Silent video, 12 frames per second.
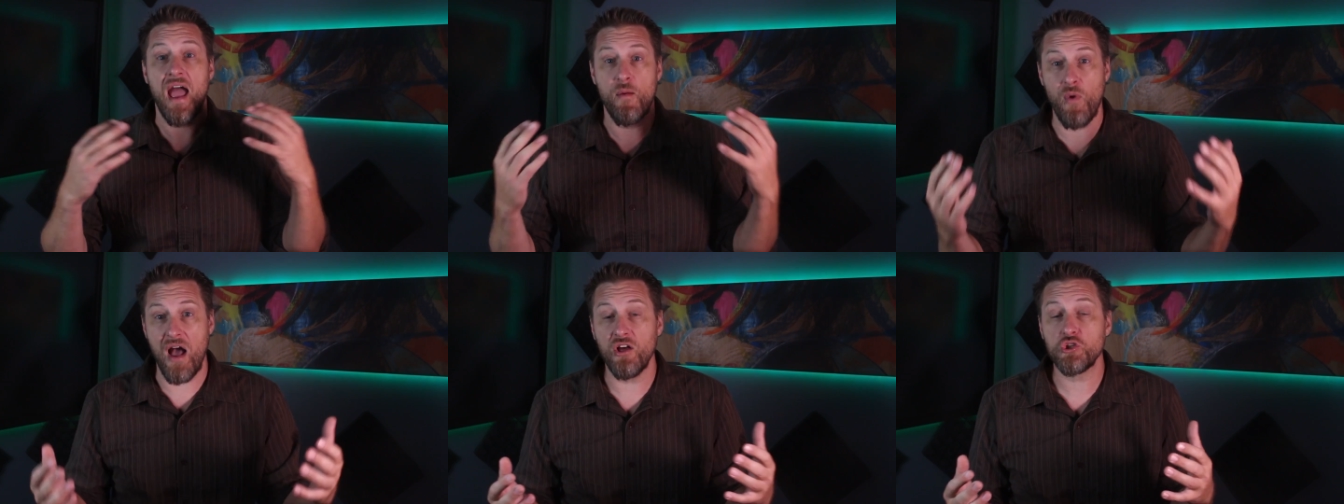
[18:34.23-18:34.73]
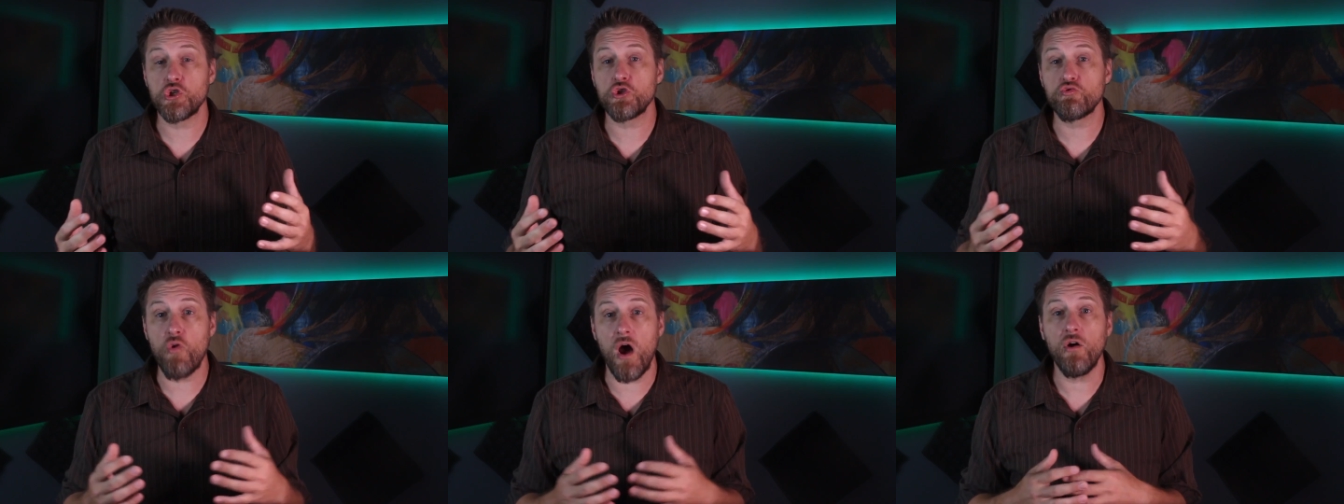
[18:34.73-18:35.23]
And while it
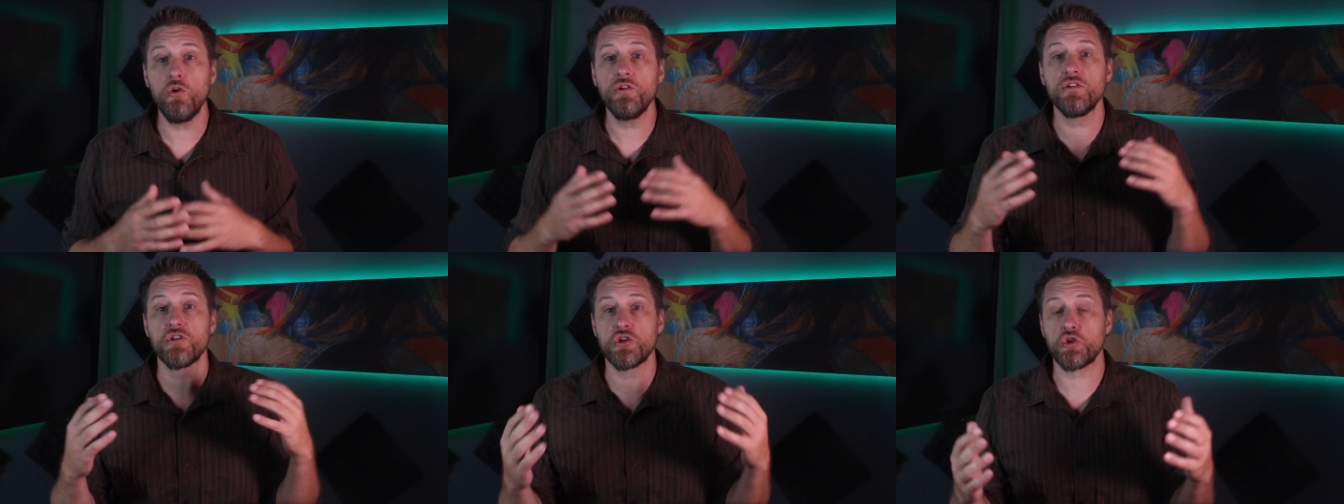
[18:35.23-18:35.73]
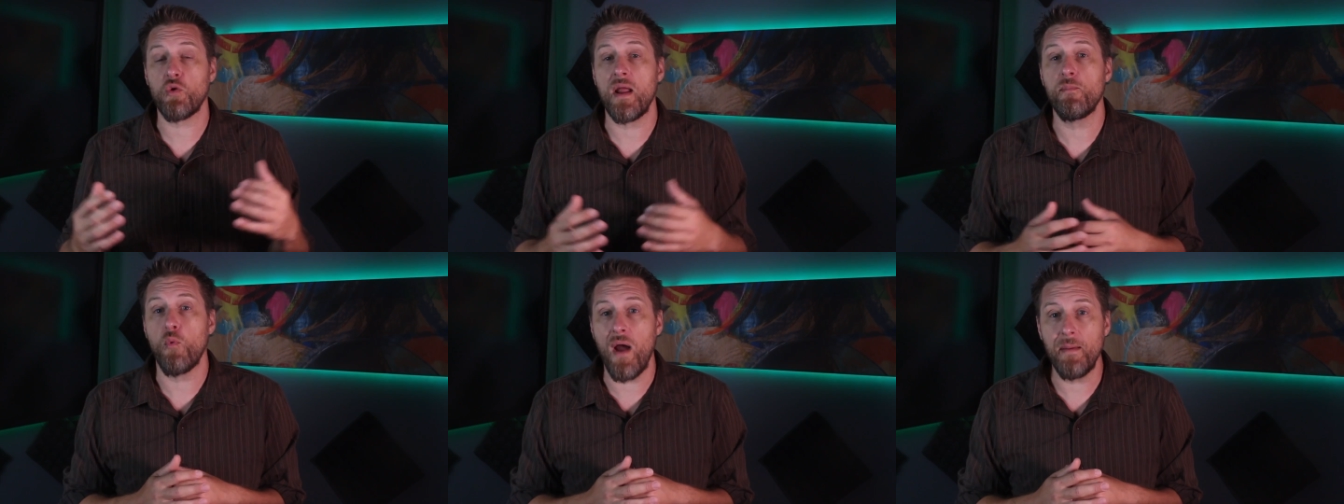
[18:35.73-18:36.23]
struggled to
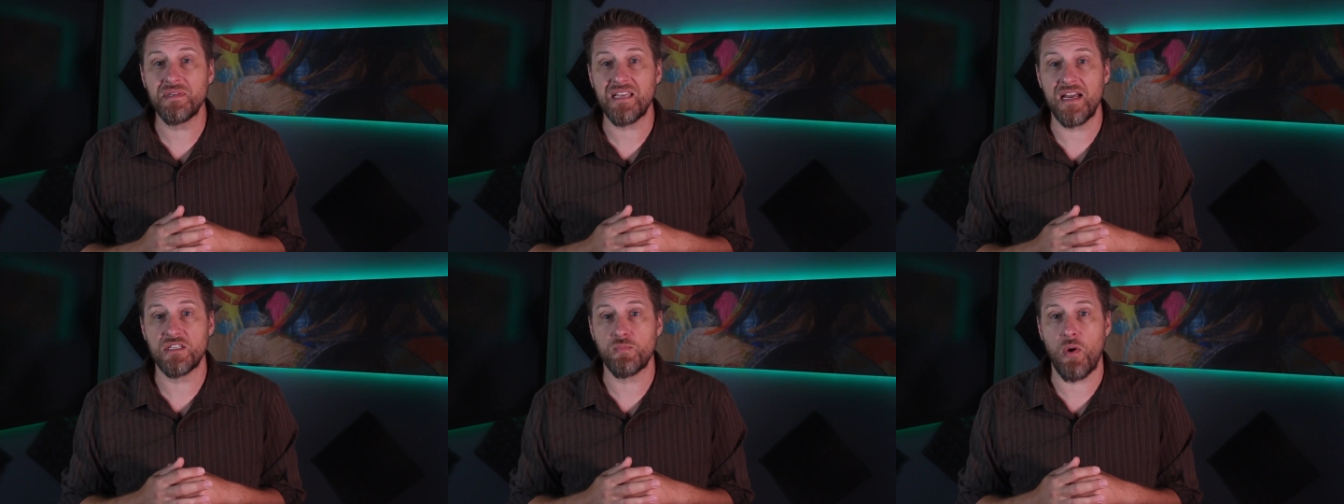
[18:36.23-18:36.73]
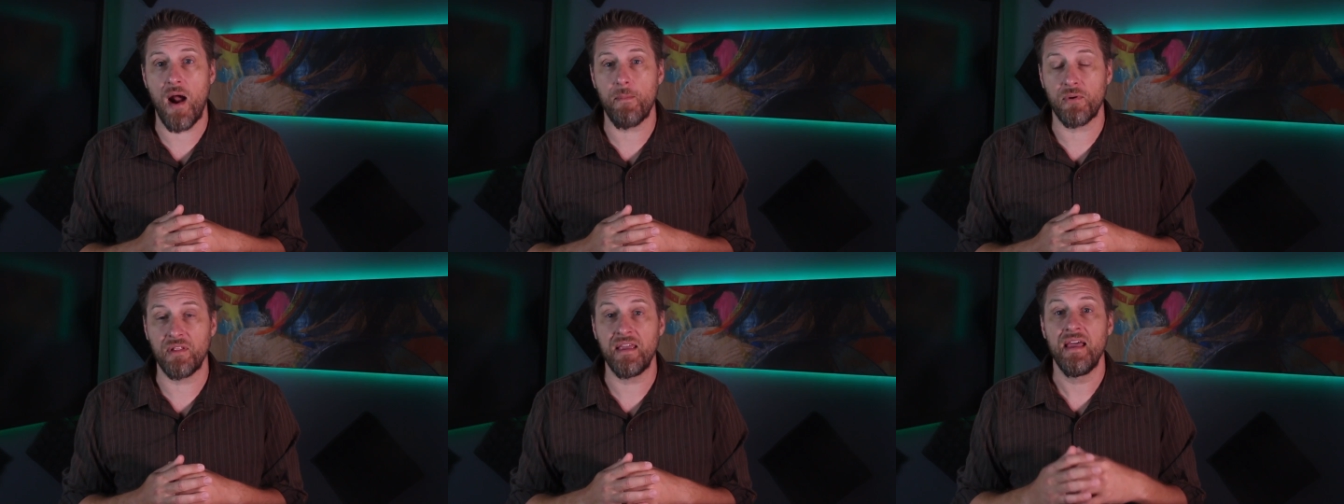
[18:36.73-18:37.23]
scrape websites
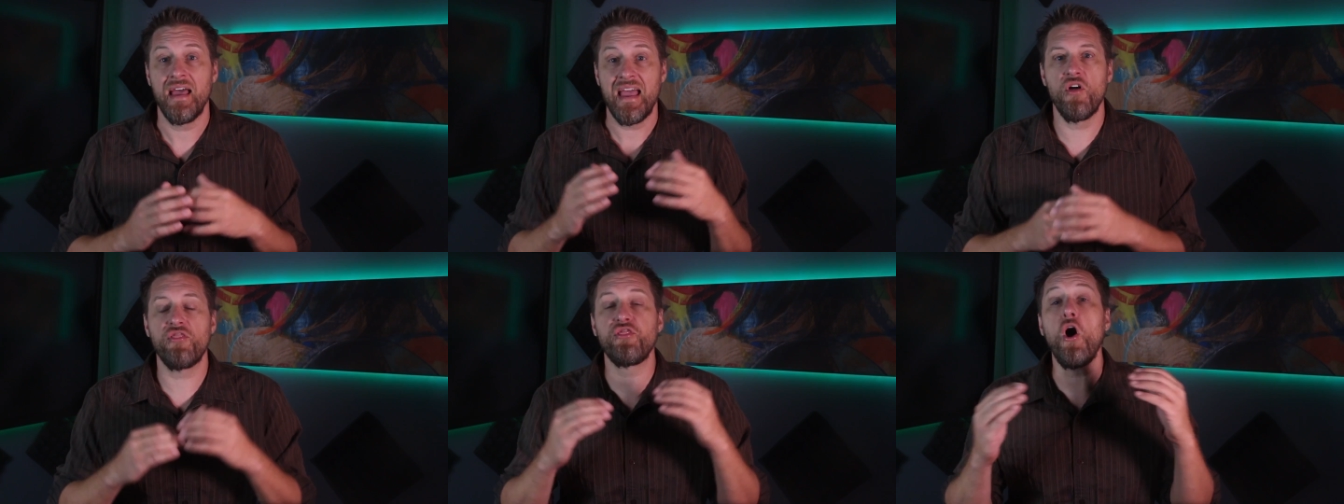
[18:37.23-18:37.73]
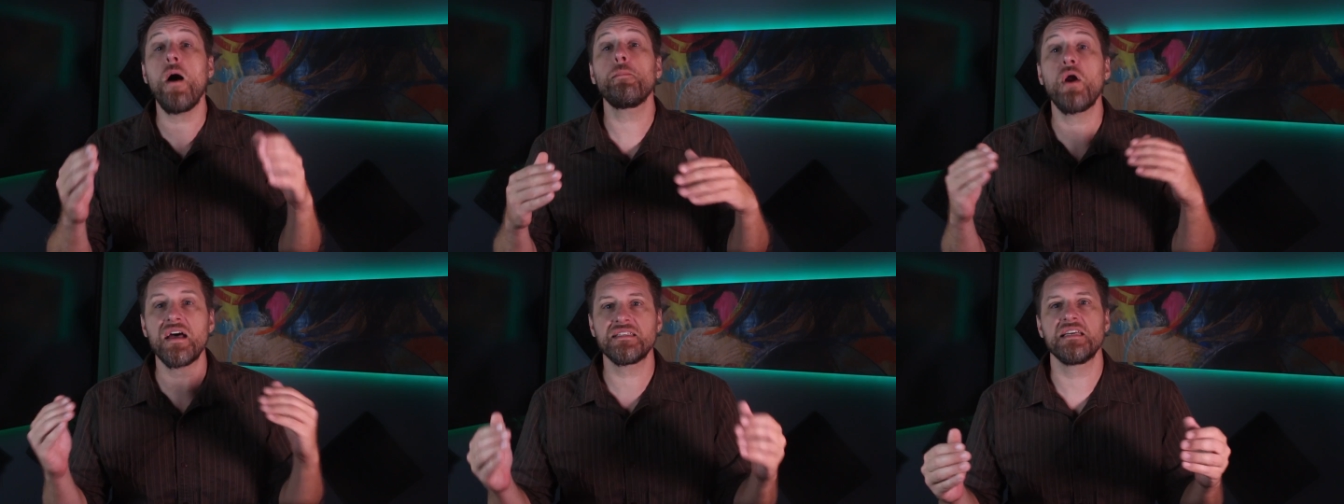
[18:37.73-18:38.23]
properly, the
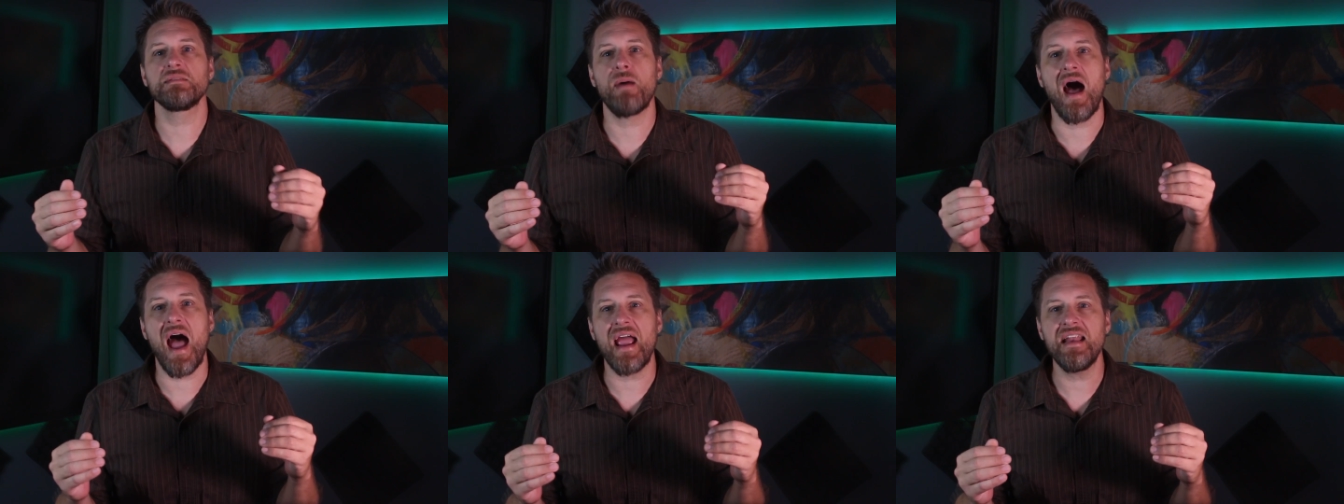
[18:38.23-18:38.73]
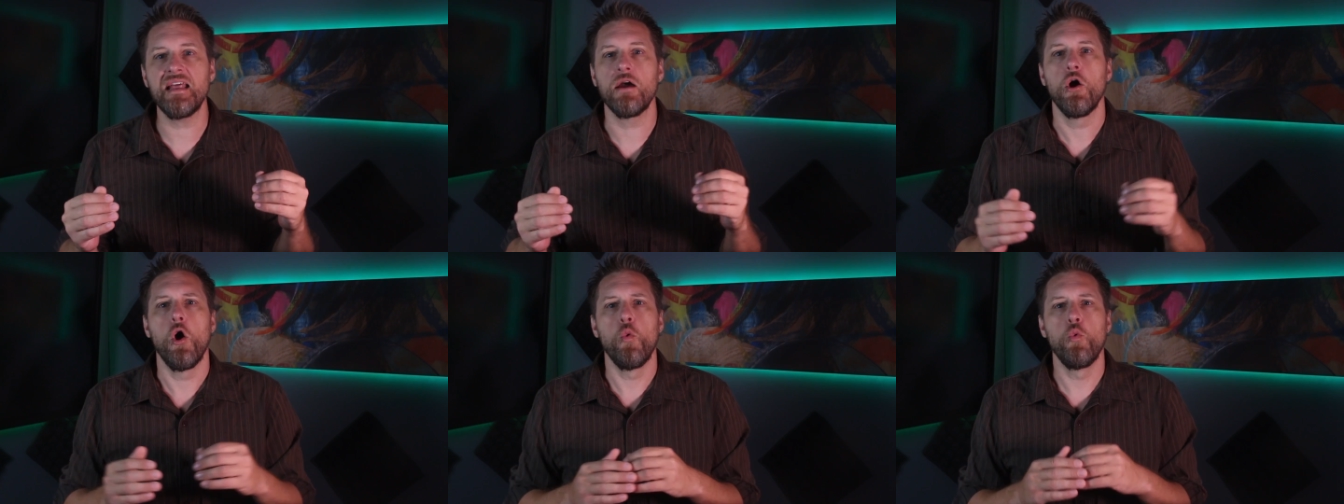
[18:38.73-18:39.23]
thought process behind it